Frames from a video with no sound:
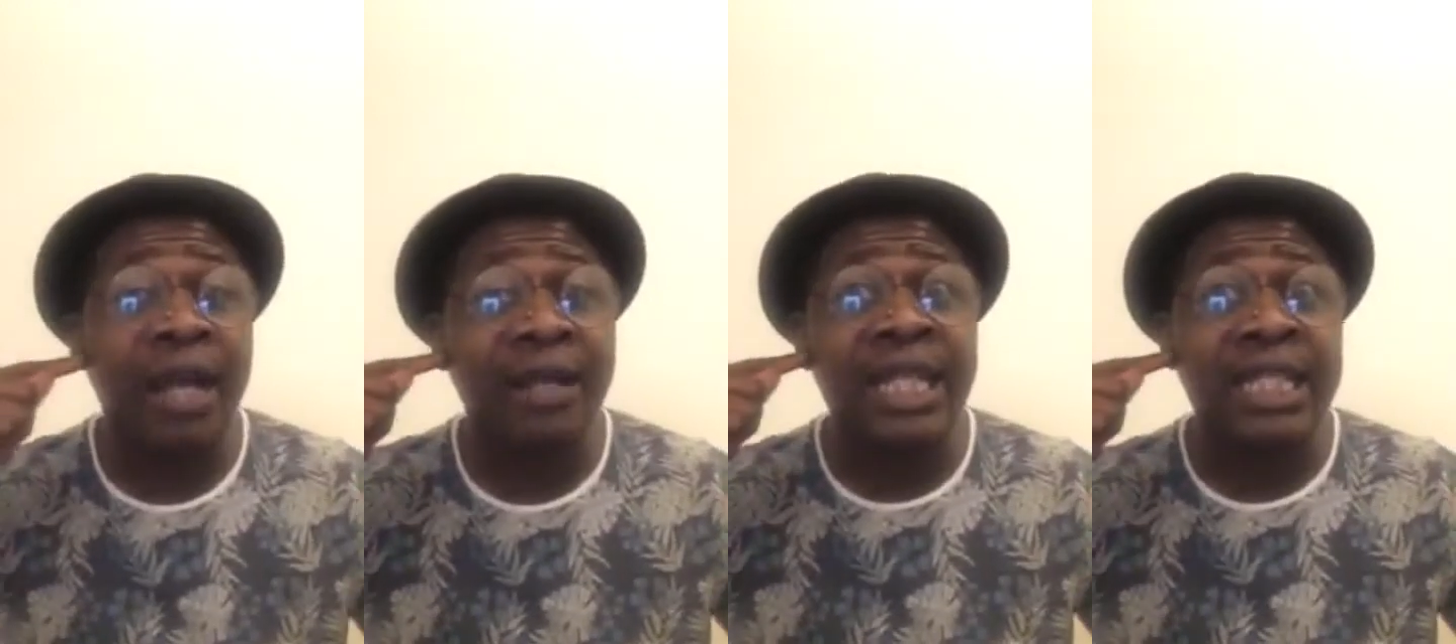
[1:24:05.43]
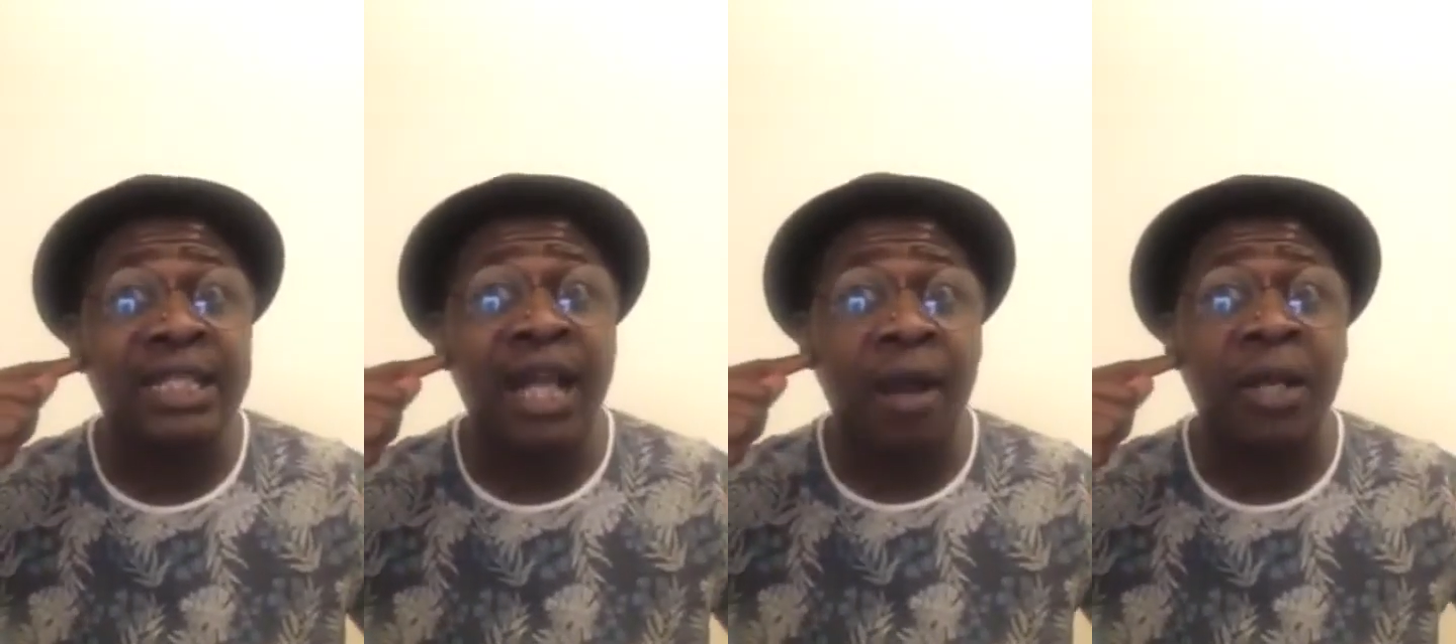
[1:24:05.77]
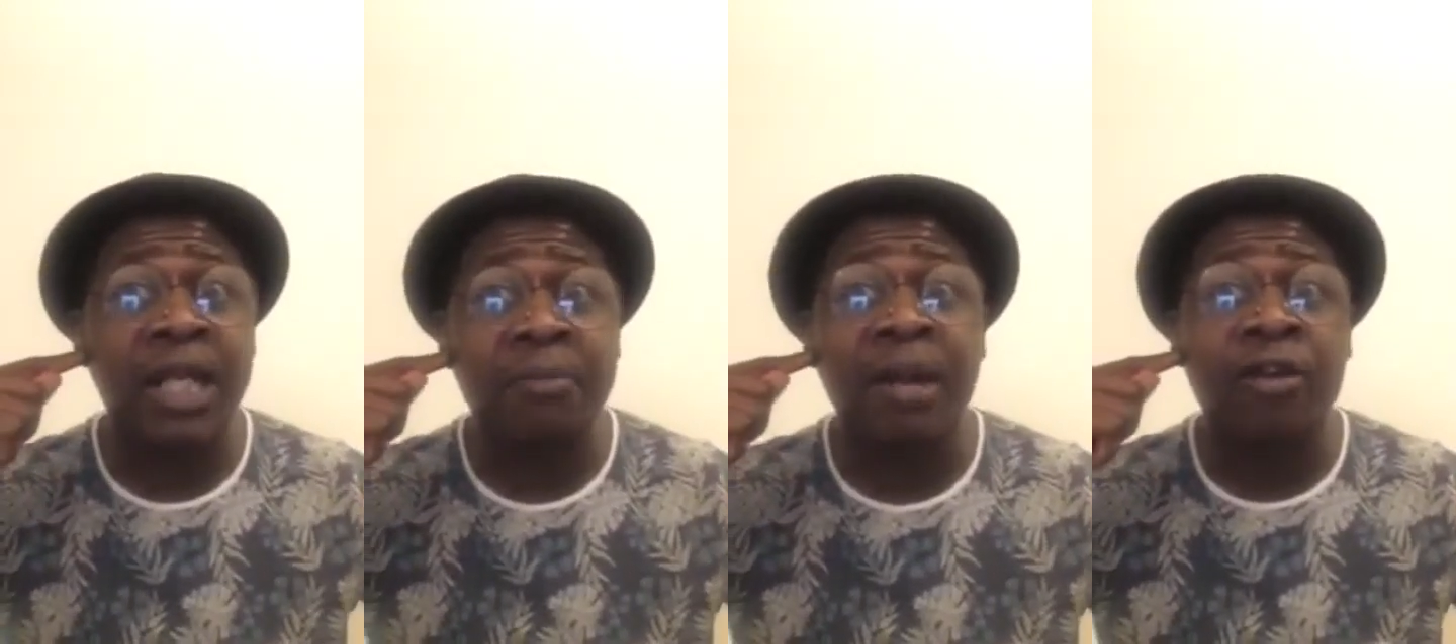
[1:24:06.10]
write it down at
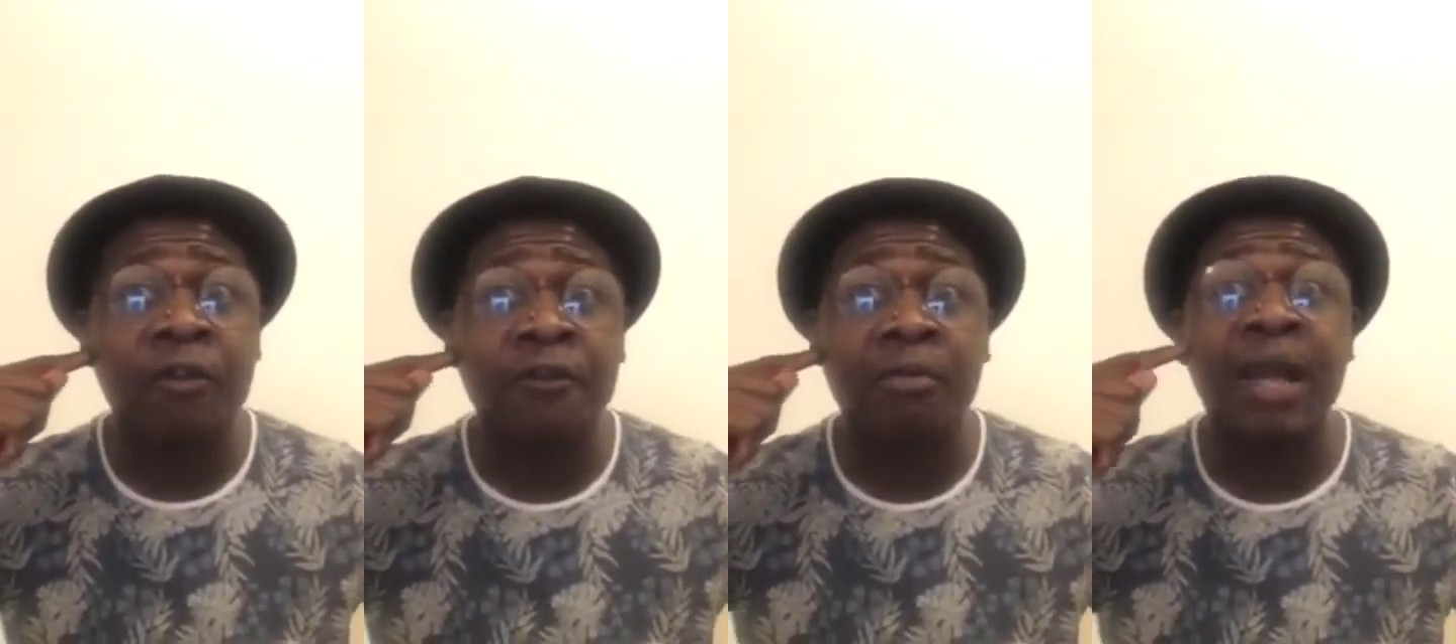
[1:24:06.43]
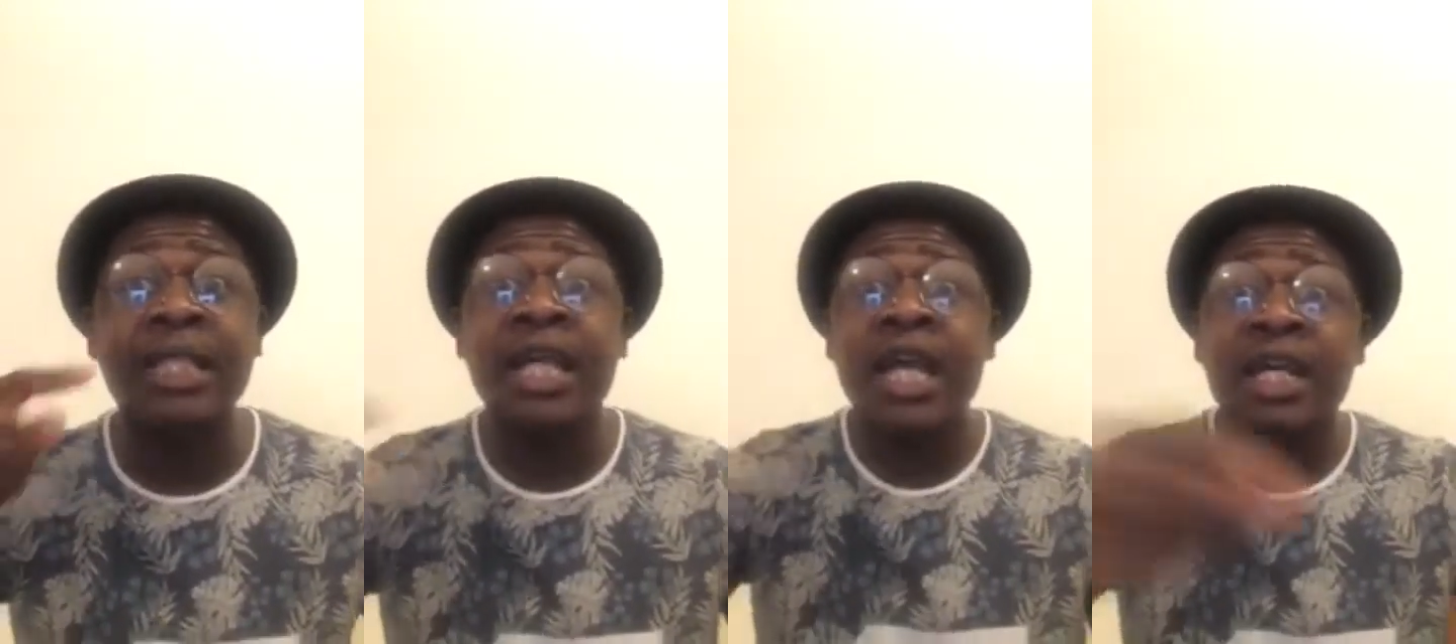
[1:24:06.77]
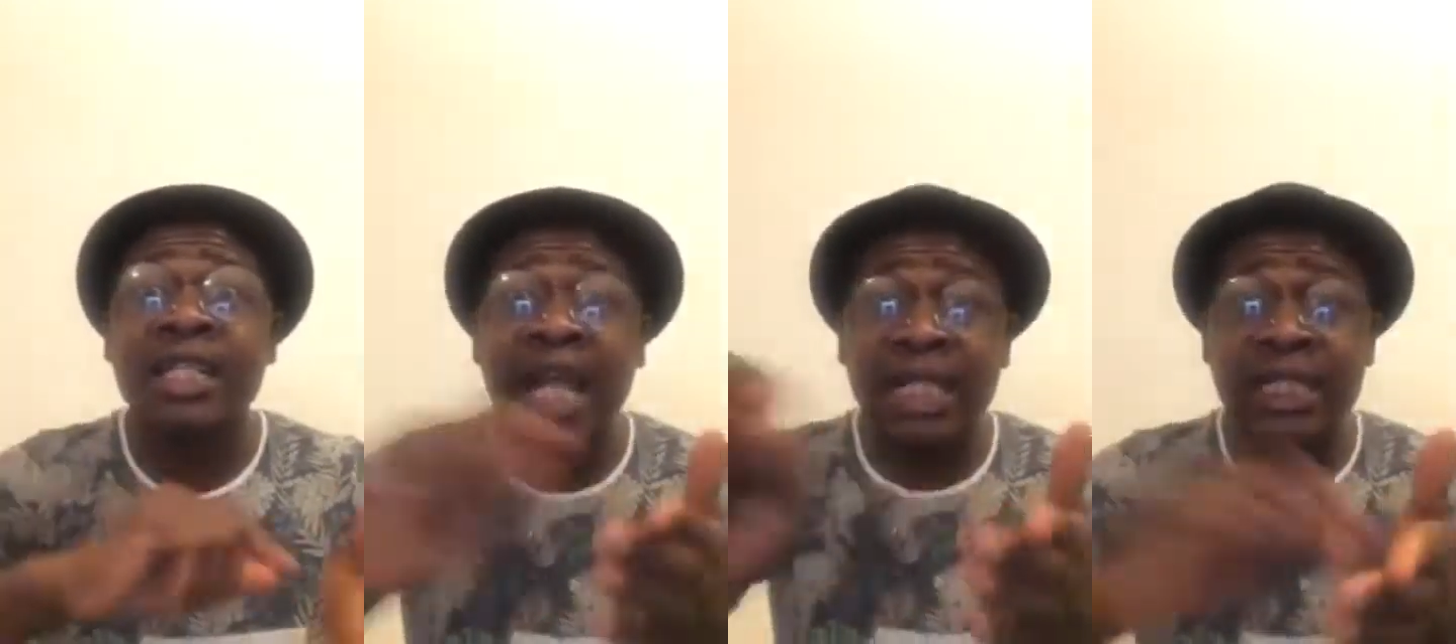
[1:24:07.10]
the back of your mind.
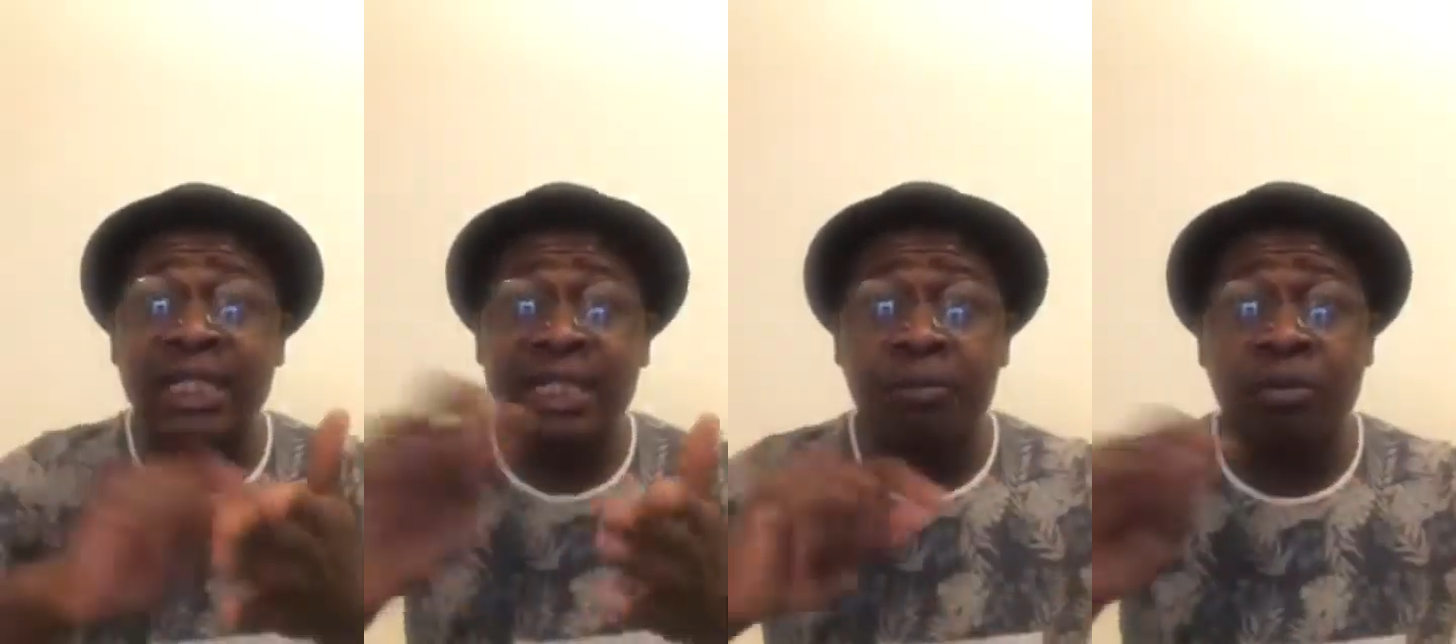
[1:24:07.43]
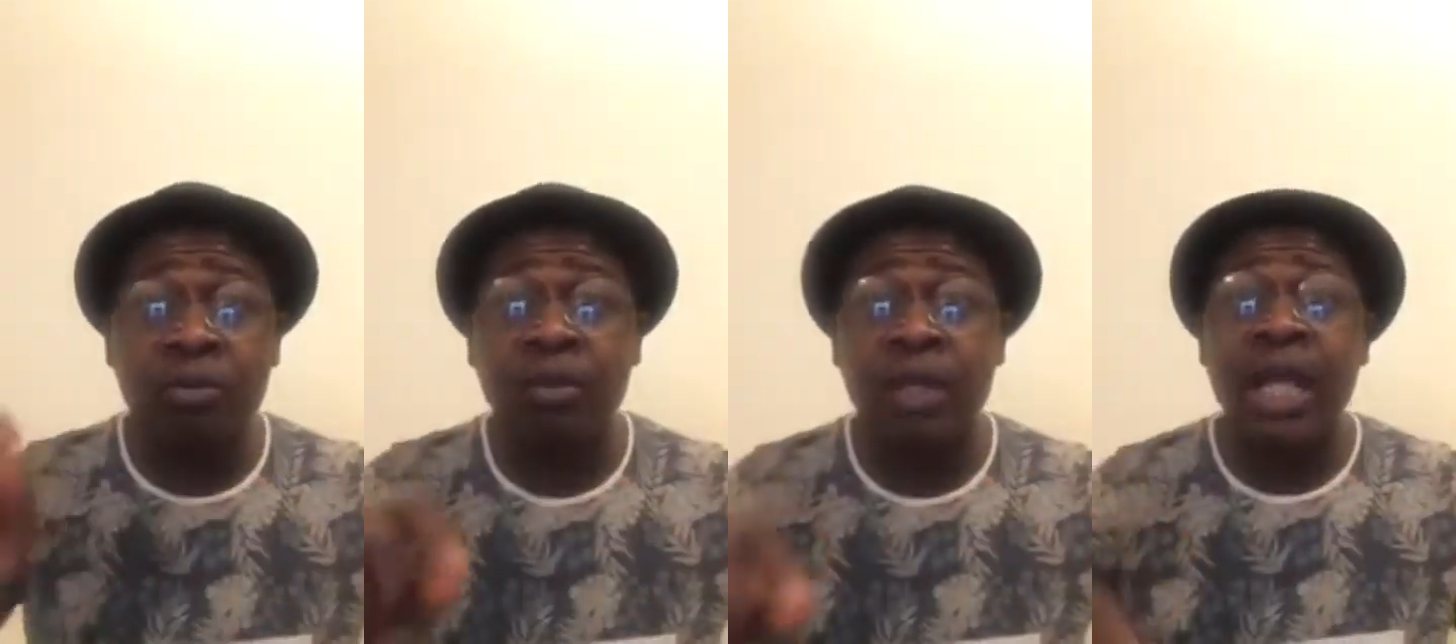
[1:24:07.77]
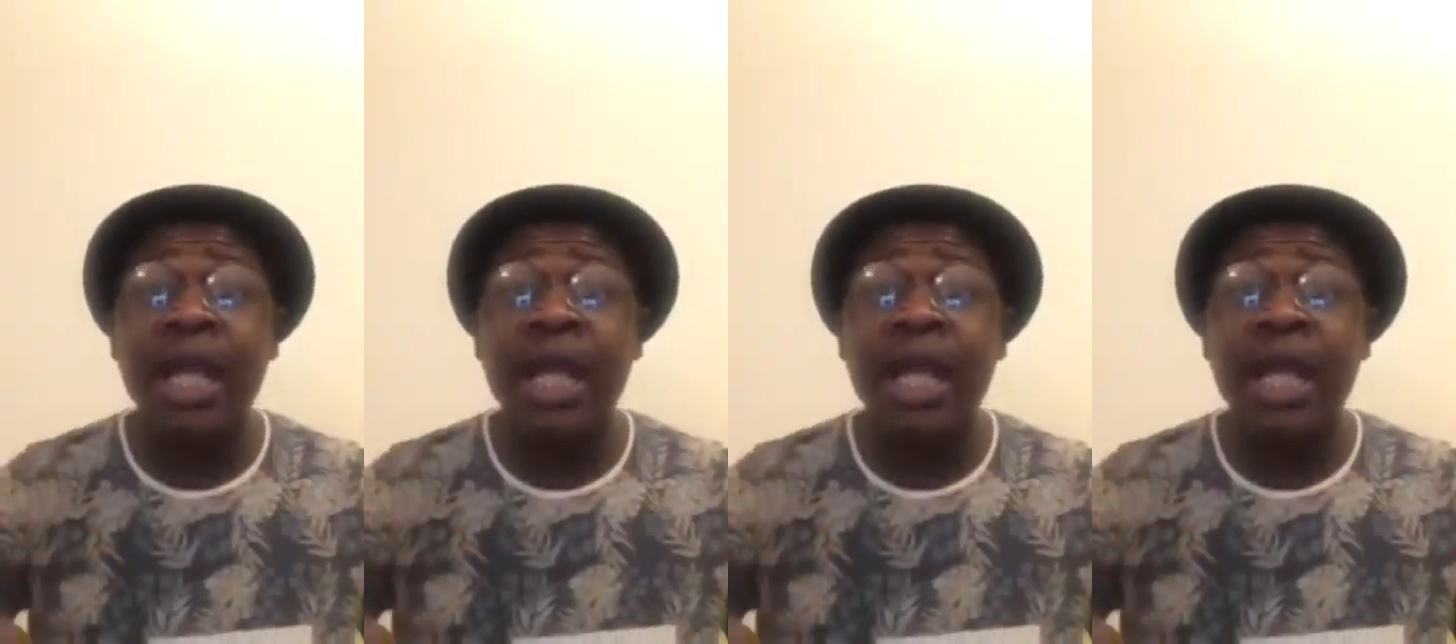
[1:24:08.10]
Write it in a book.